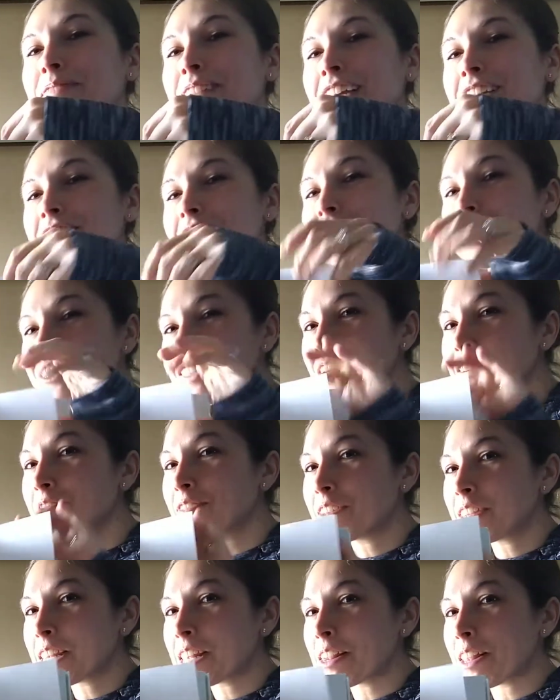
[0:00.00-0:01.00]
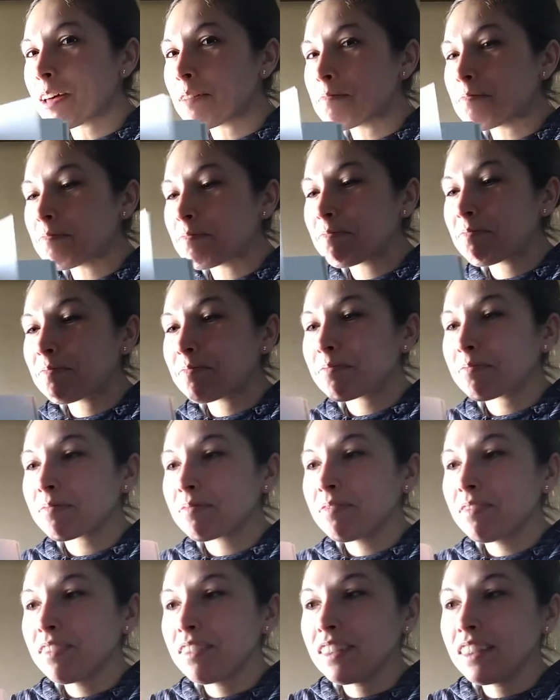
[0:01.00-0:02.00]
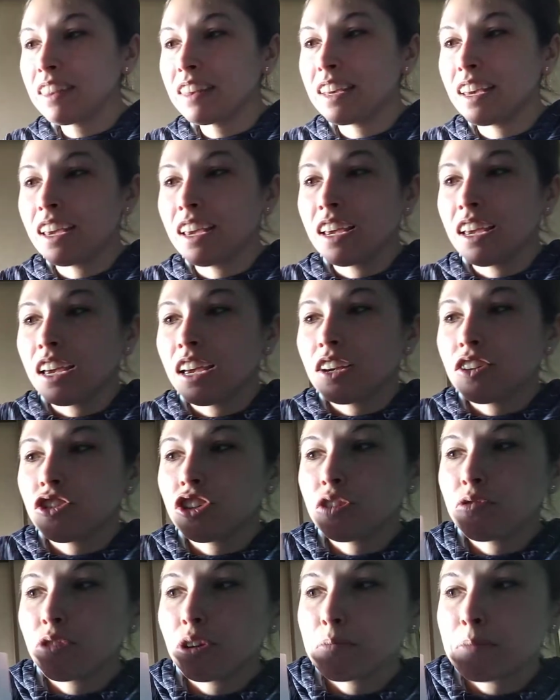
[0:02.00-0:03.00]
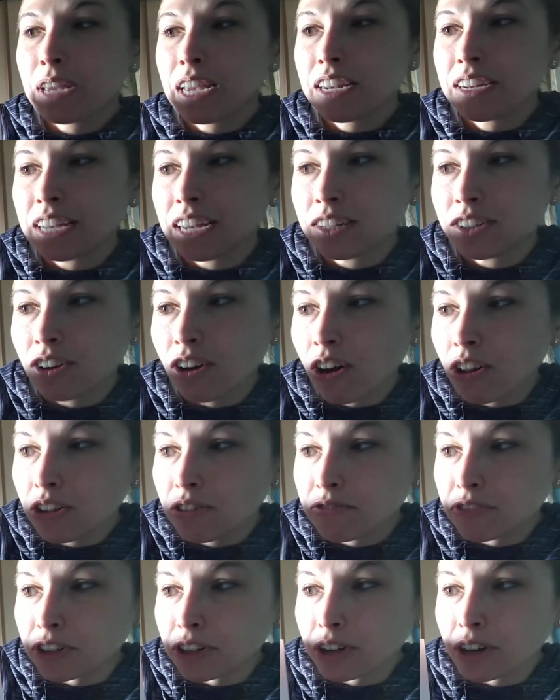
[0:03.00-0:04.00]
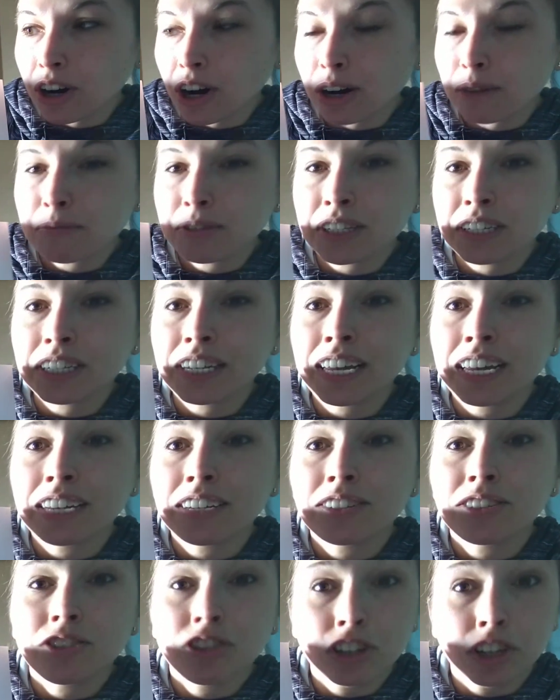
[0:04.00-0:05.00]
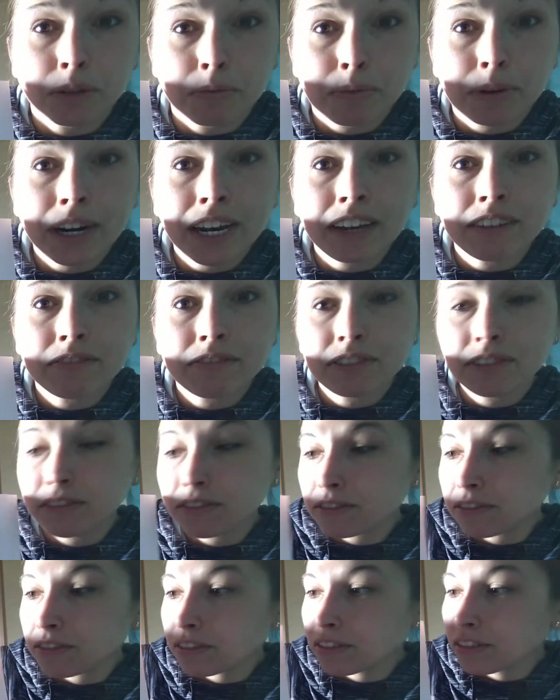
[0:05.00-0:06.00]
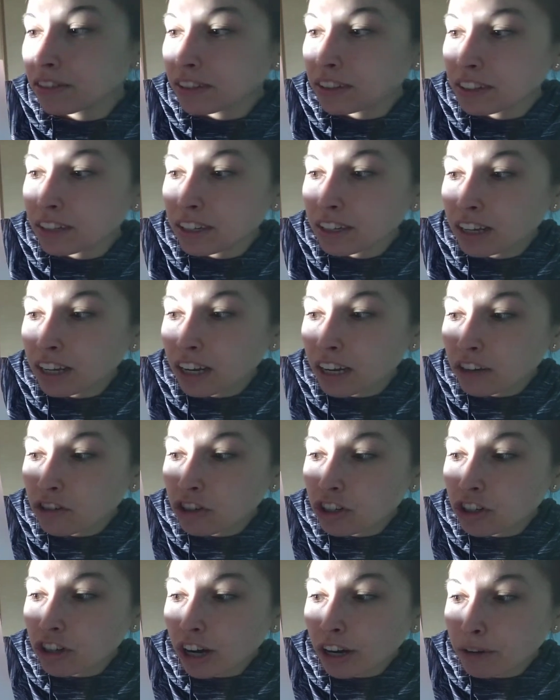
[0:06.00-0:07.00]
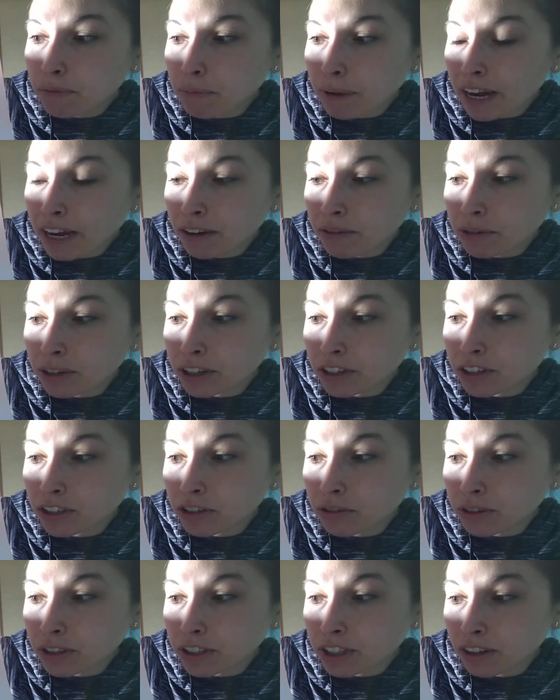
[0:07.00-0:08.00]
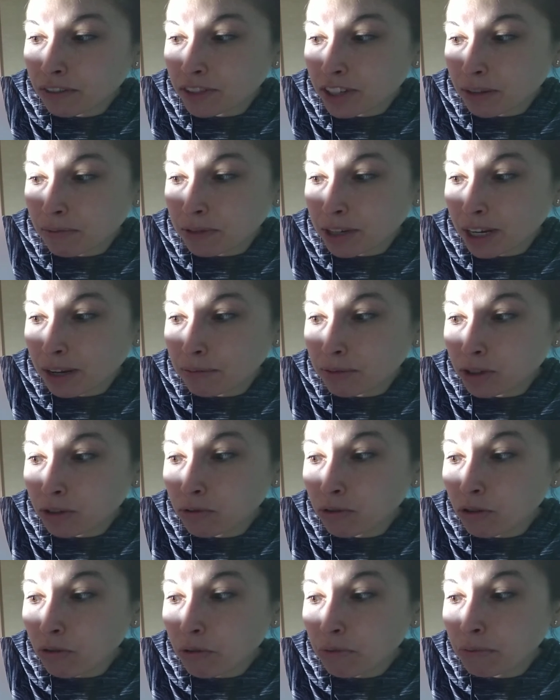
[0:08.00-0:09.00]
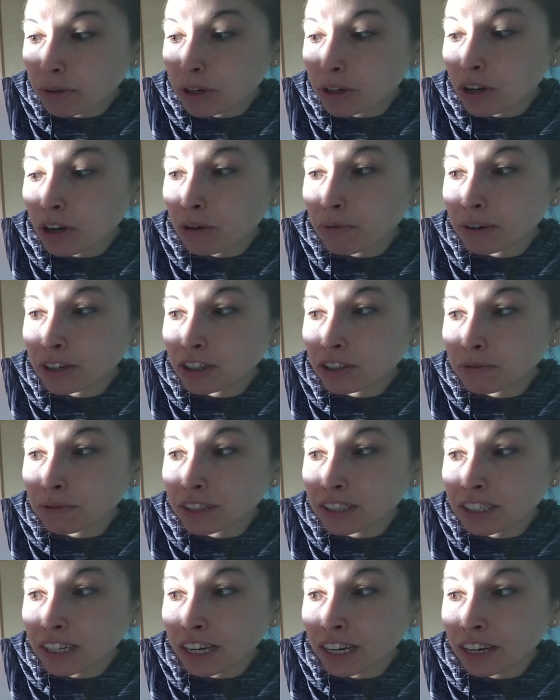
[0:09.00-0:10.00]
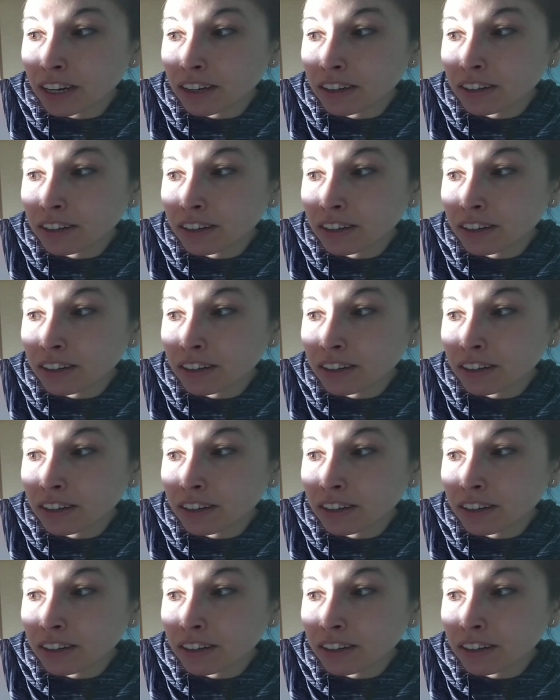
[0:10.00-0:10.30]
That's a little different than them. She wore band-aids all over her arms and legs to look brave. She talked backwards to herself sometimes so no one would know what she was saying.